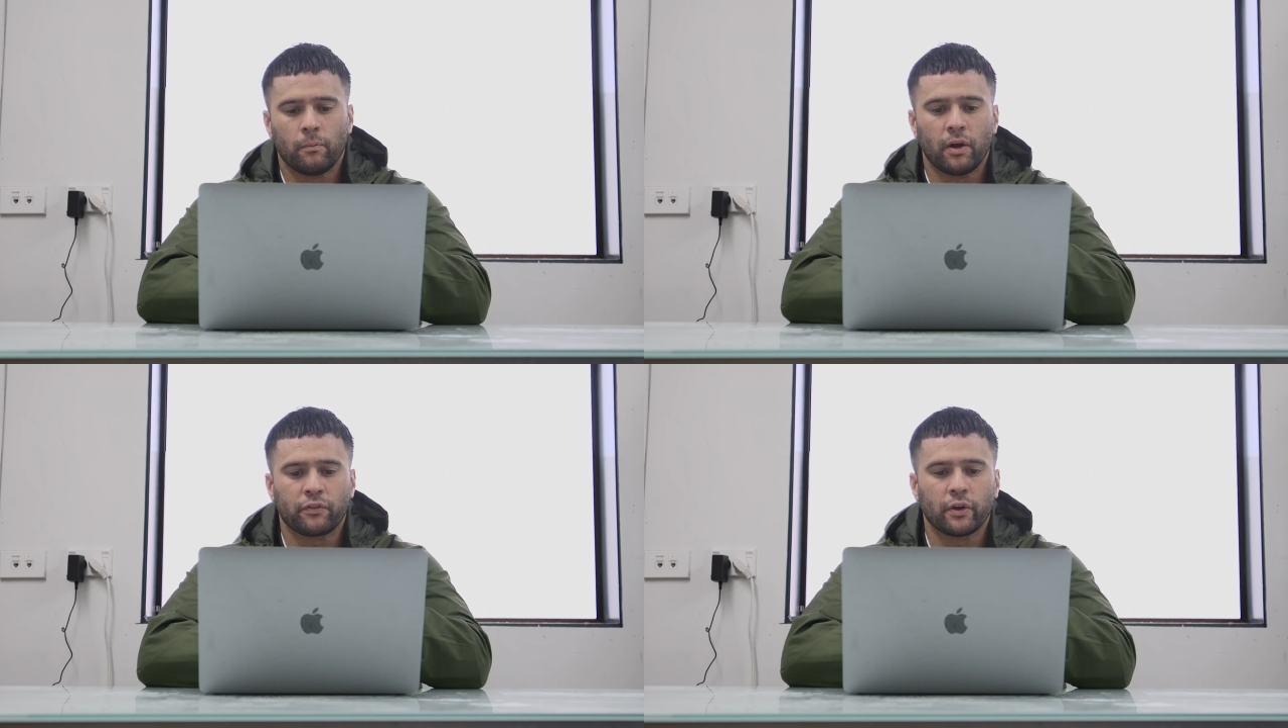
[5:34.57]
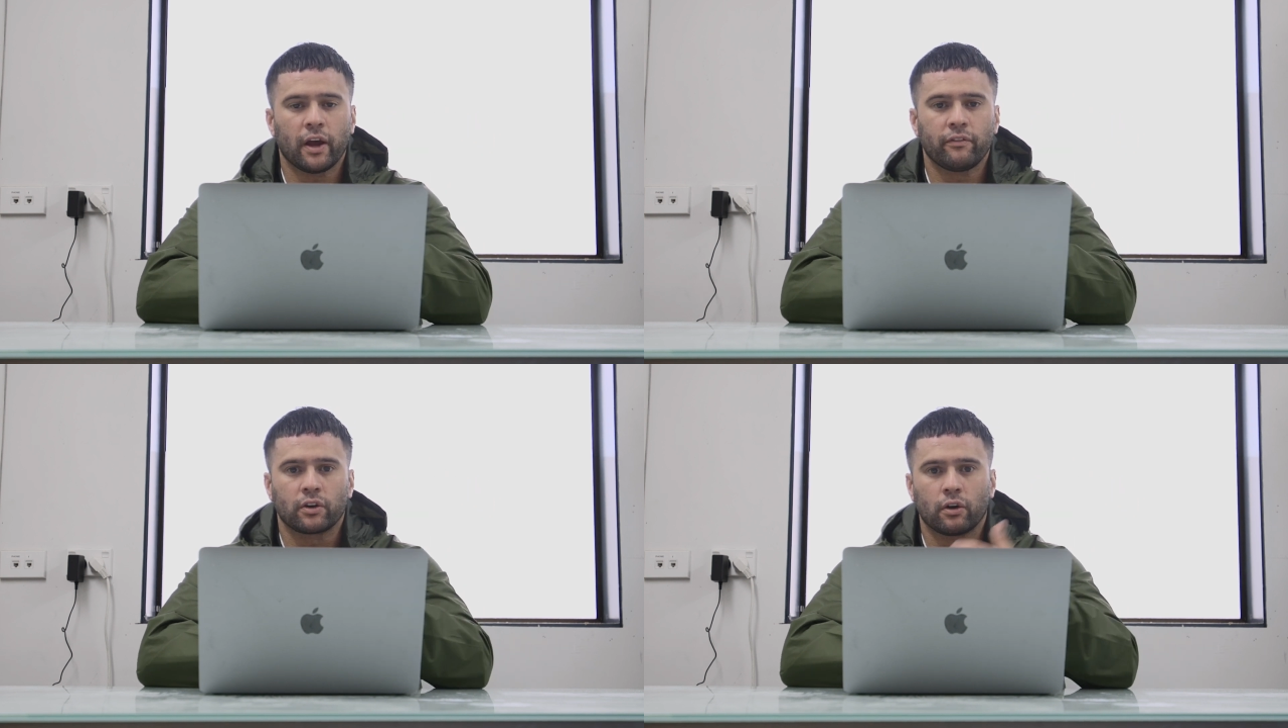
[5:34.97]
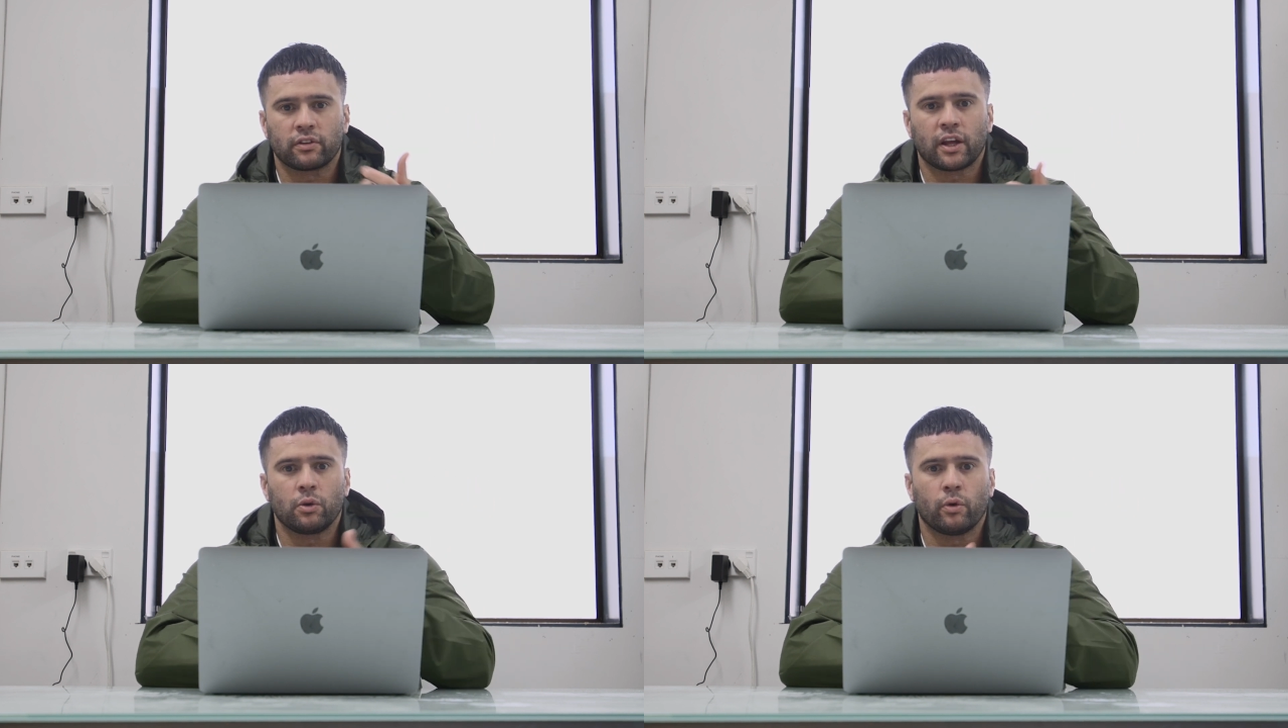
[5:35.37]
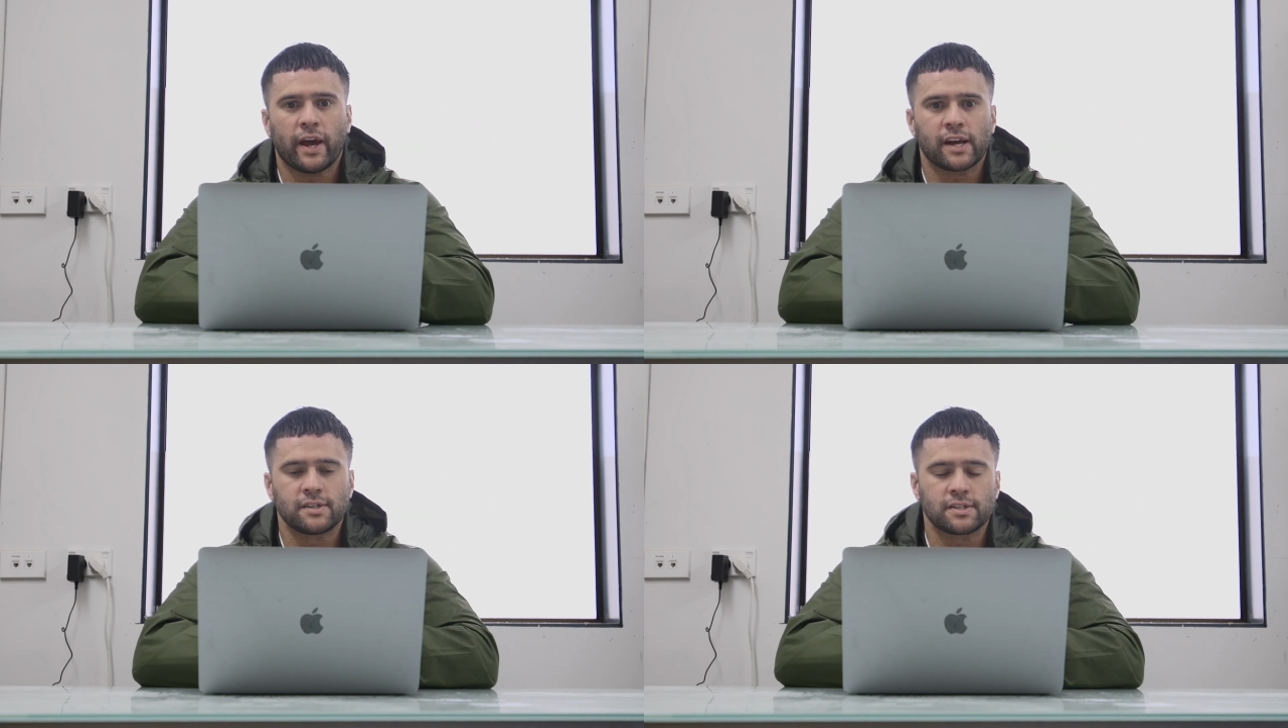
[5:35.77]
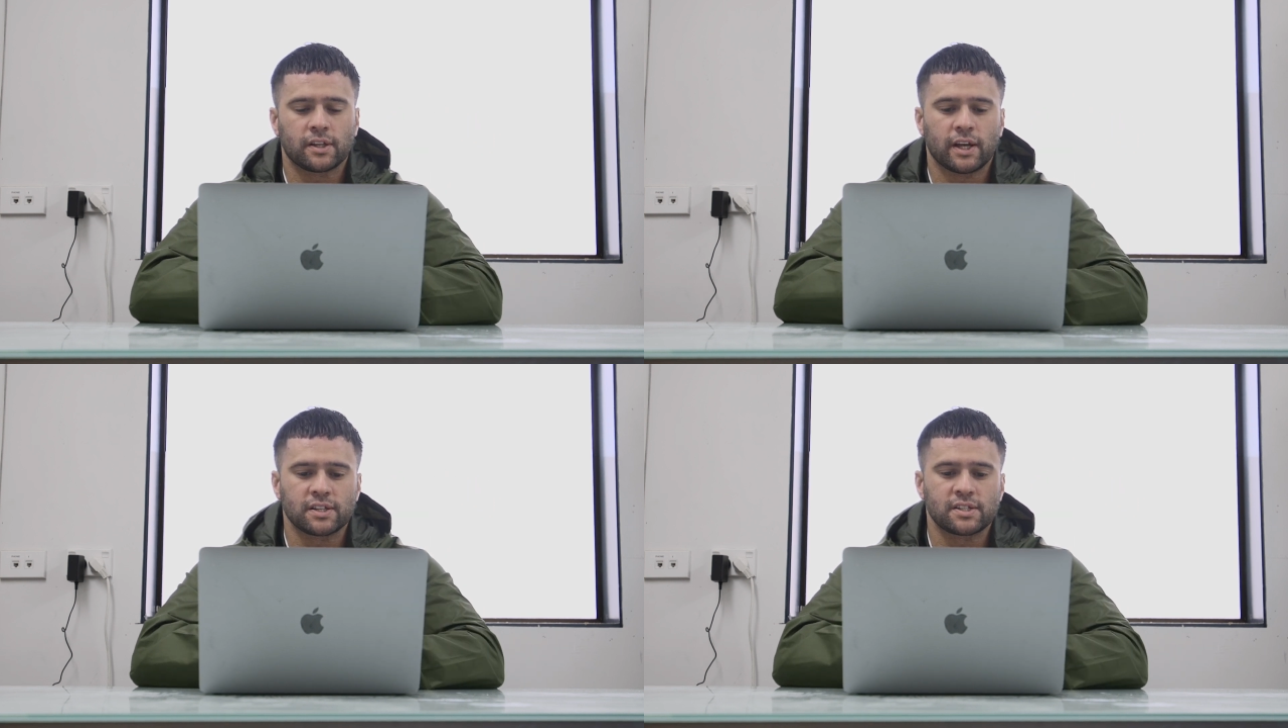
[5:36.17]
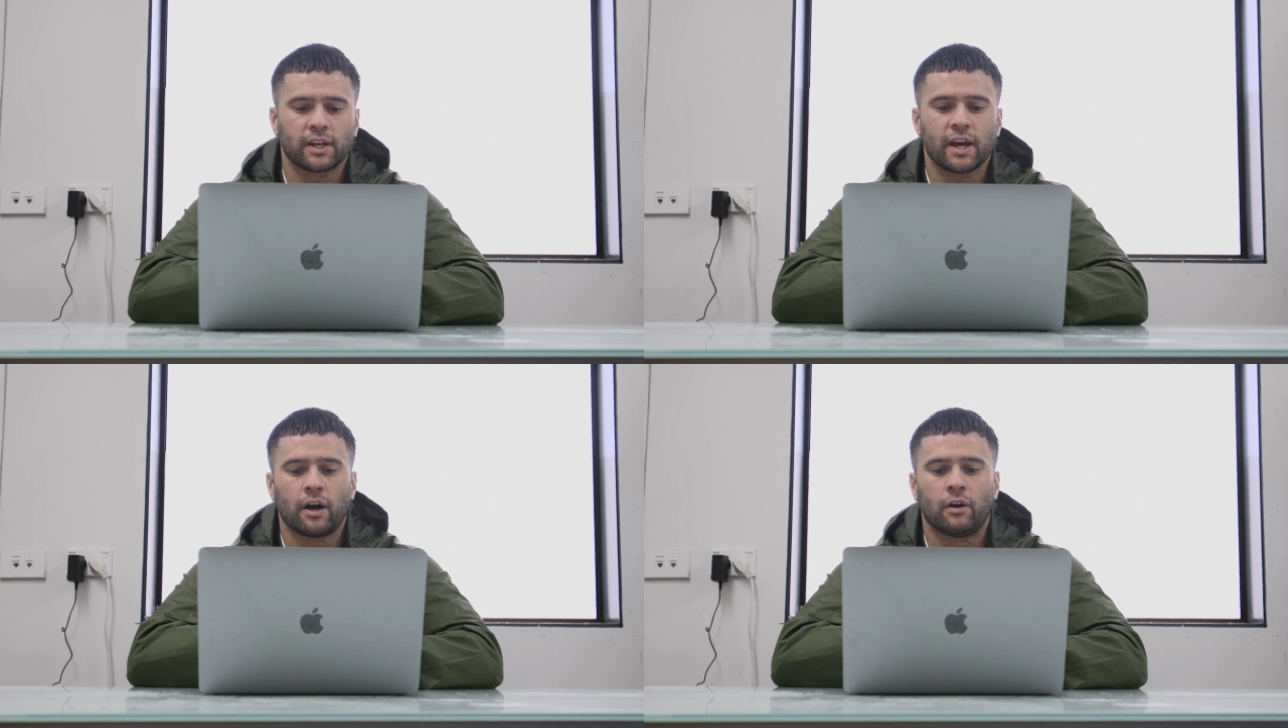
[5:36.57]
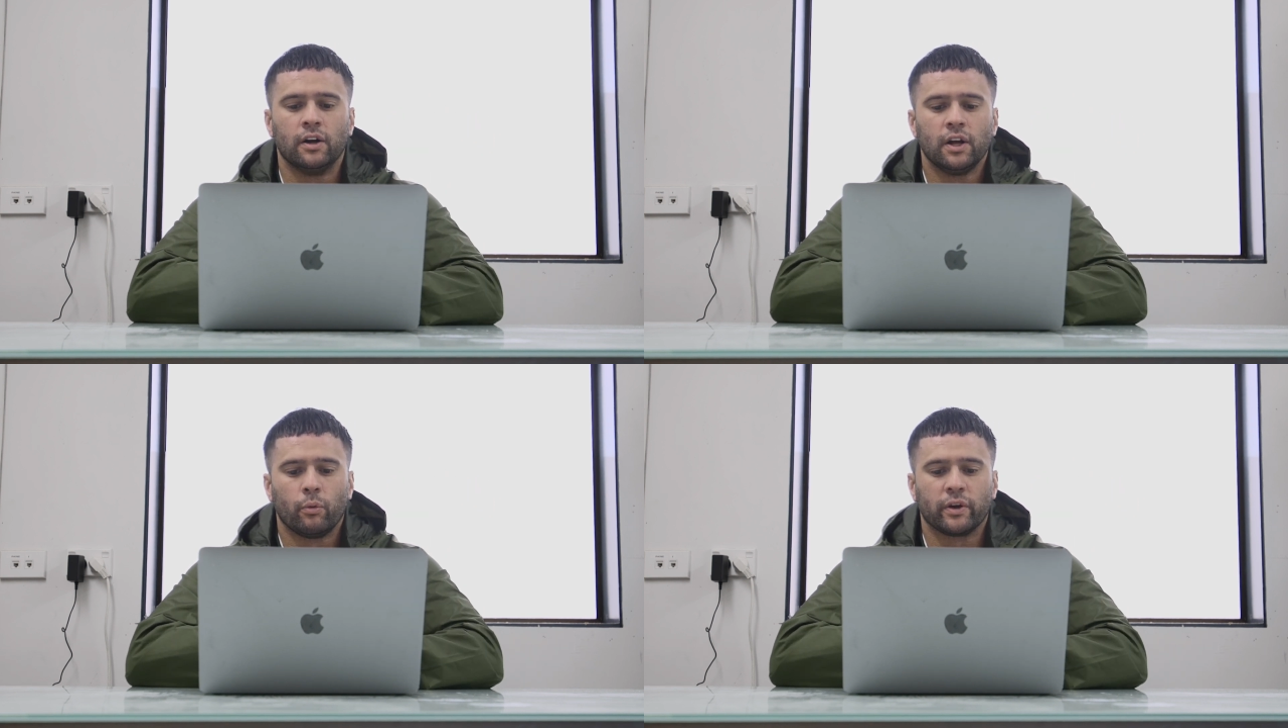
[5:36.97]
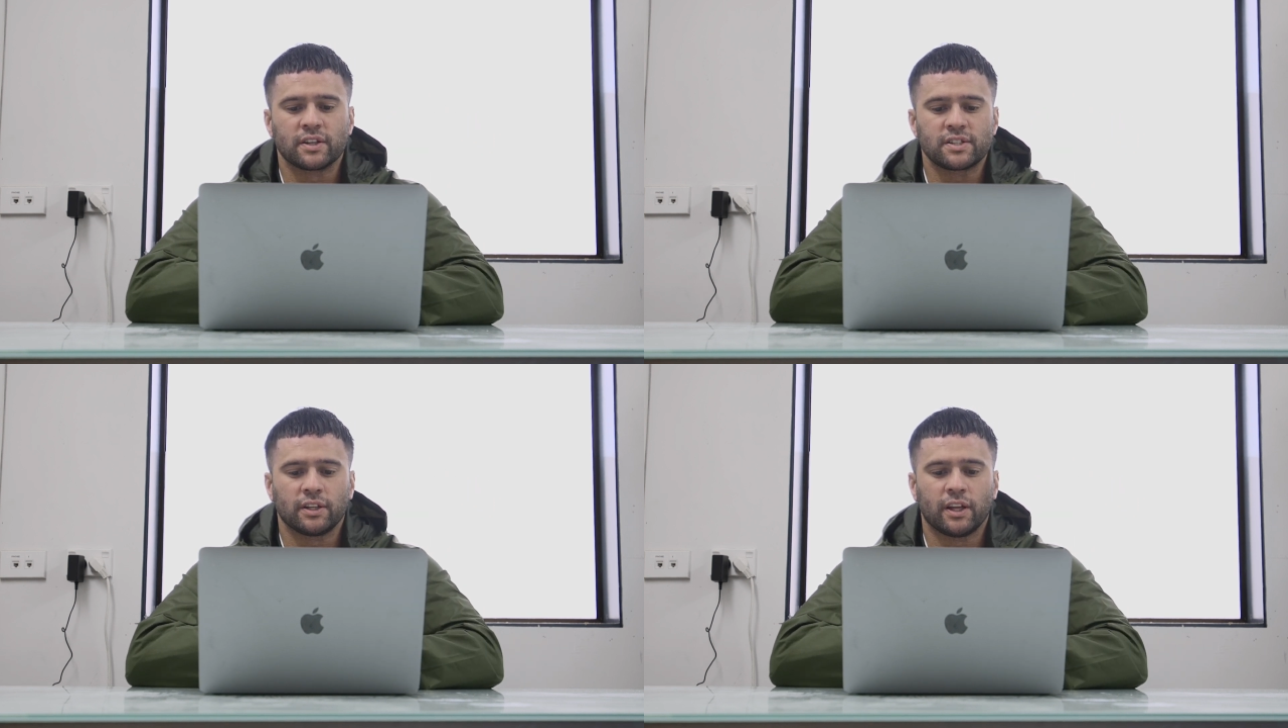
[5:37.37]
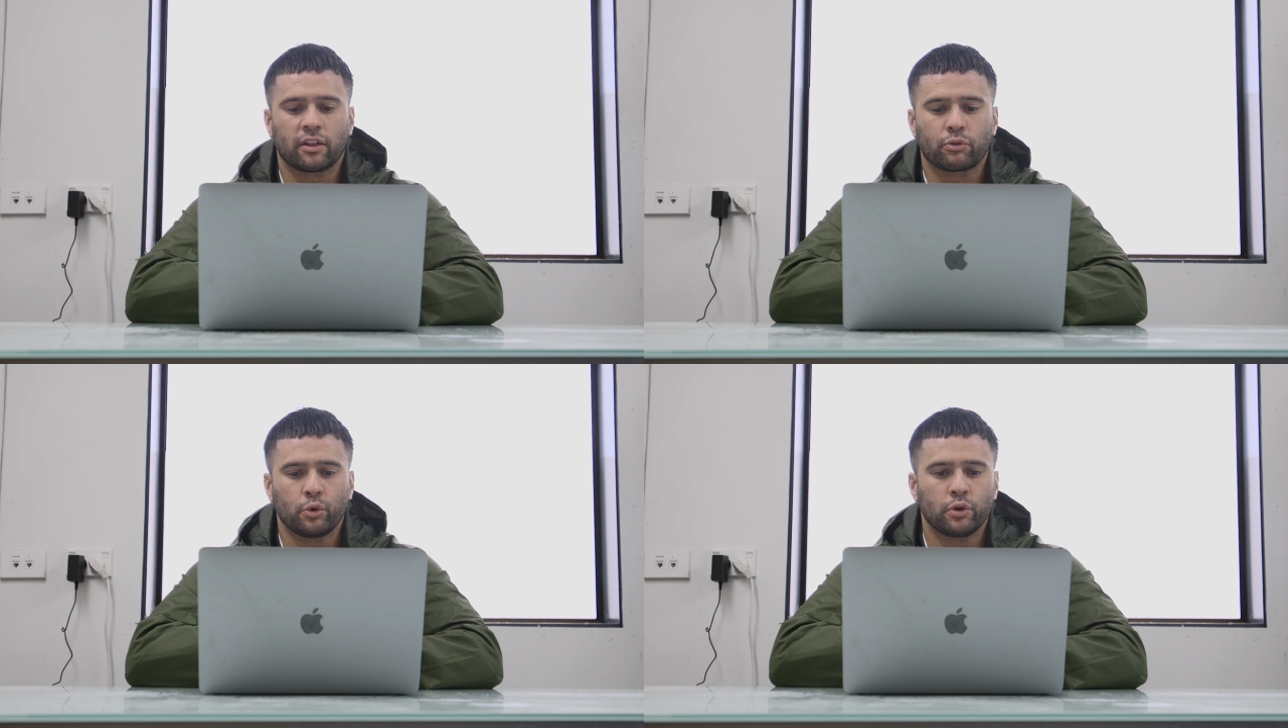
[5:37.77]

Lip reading: If you haven't got that and you want access to that to sing out, we can send that through.